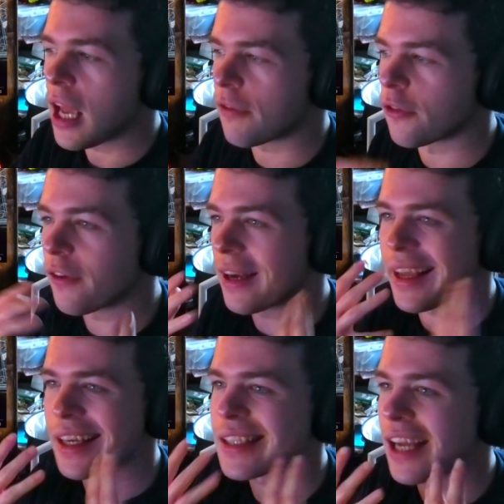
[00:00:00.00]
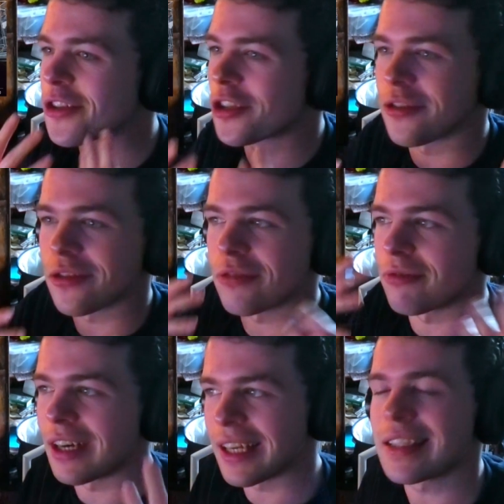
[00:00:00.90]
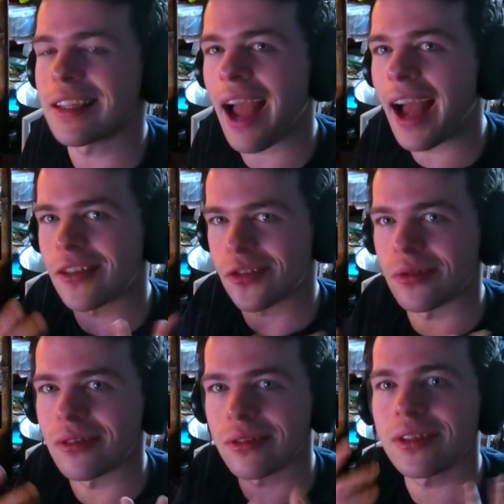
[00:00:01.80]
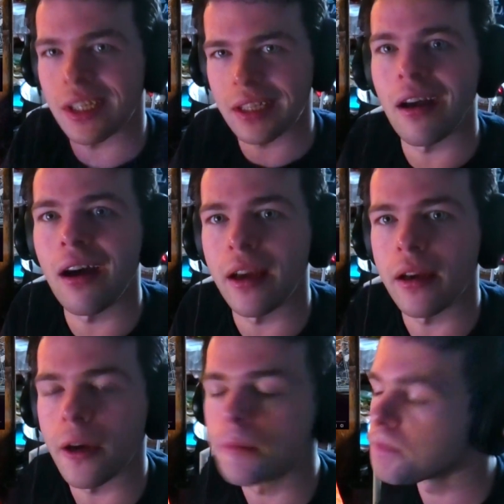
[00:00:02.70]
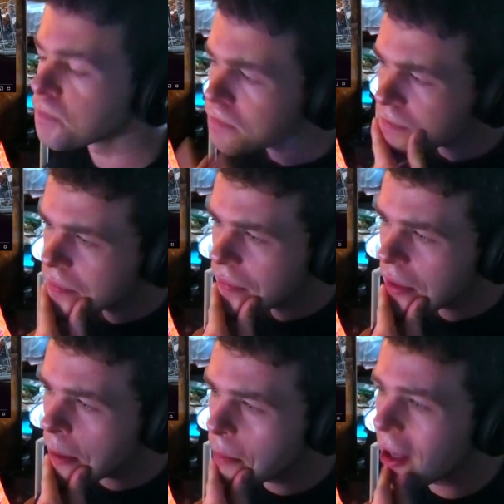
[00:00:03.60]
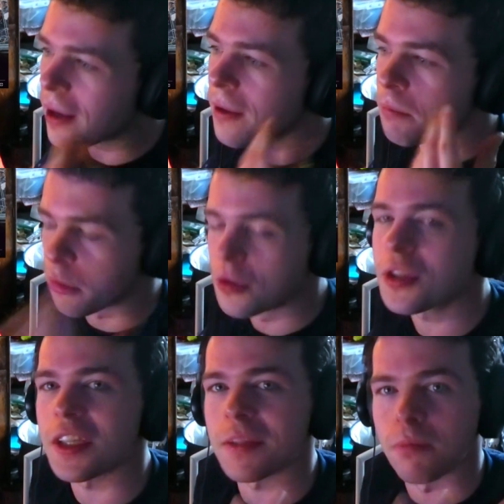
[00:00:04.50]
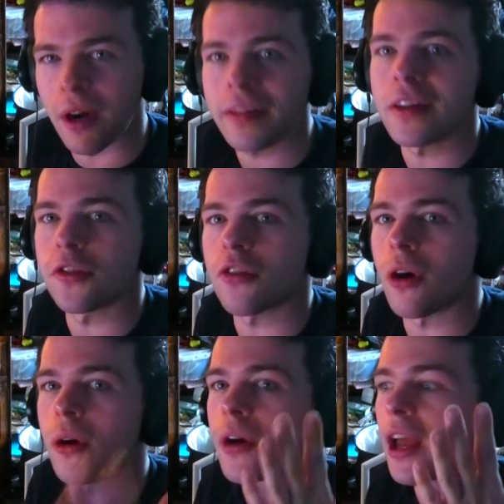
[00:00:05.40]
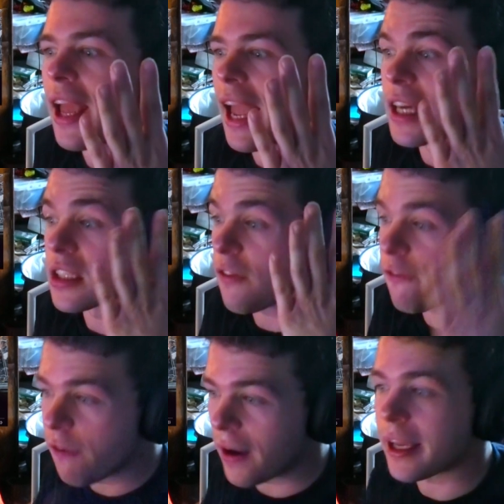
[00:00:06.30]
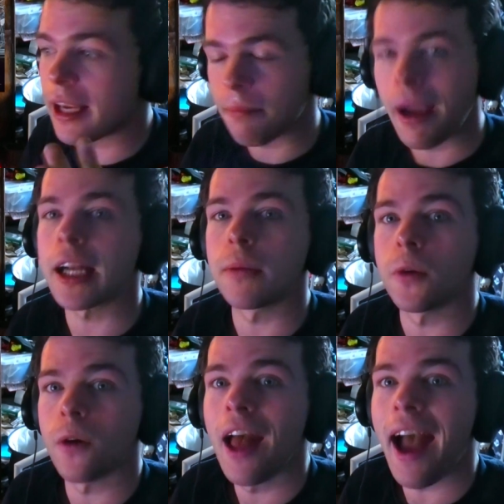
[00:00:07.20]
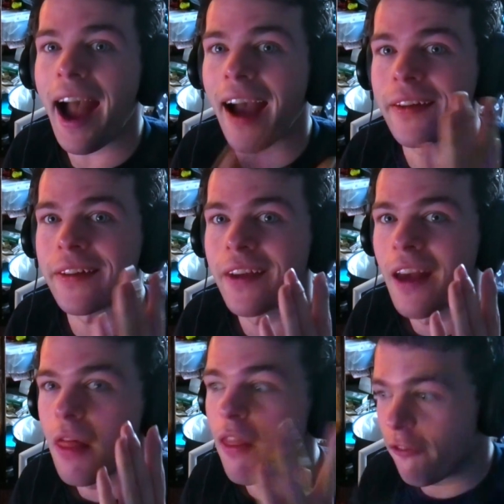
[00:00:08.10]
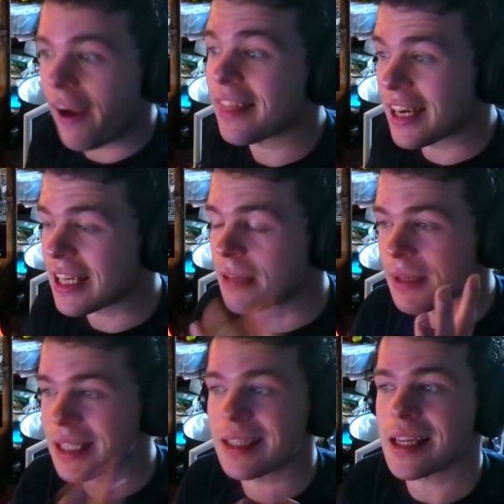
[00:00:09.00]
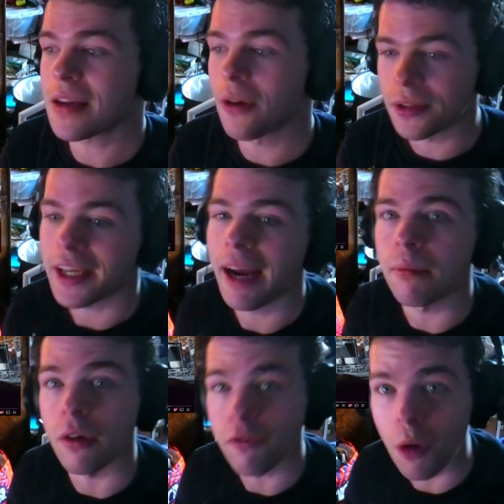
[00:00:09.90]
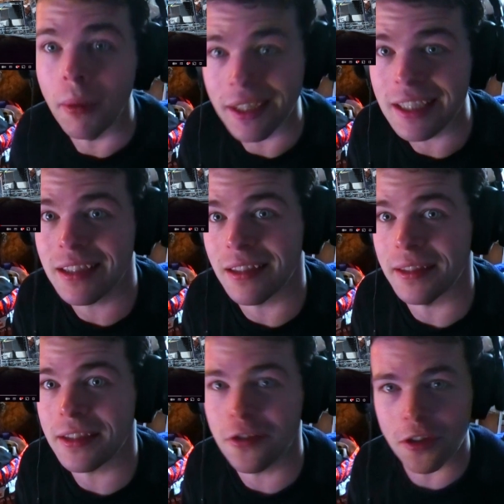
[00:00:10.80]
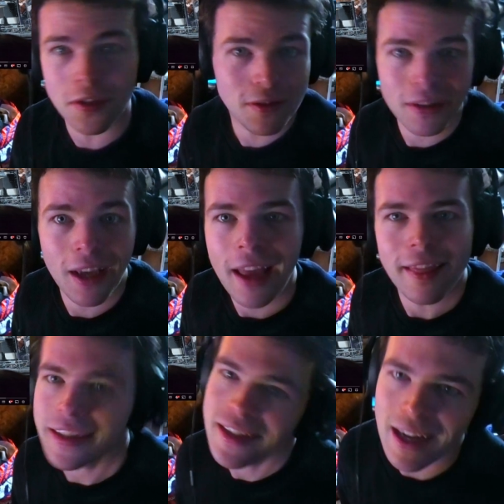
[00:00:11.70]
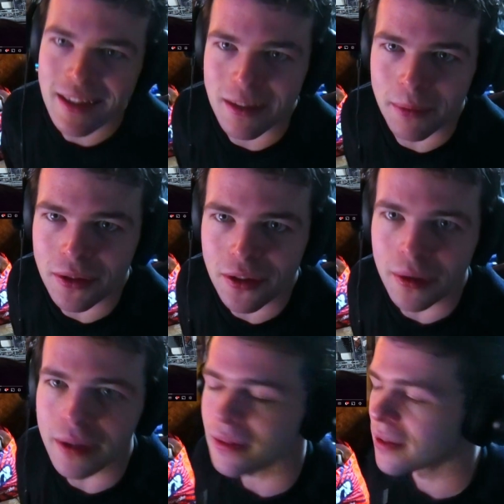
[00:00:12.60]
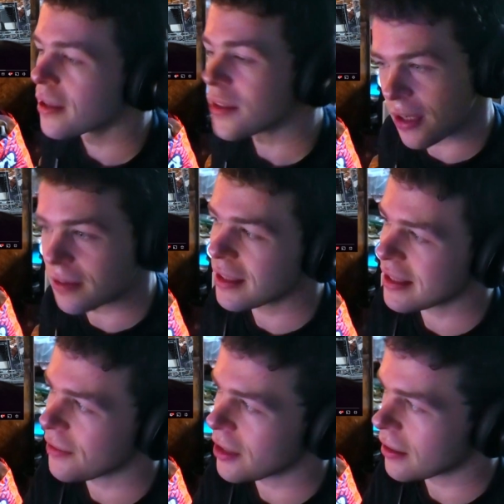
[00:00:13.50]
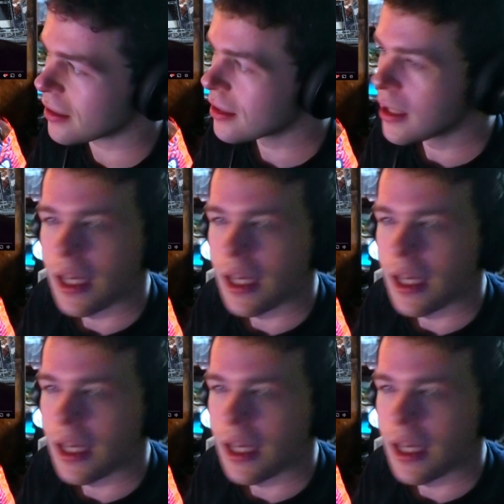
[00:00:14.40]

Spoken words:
if you're feeling any tension, release it as you're singing the higher note. But Bruce's breath control is fucking impeccable, and the fact that it can be seen on camera from a distance, just, that's testament to it. So let's have another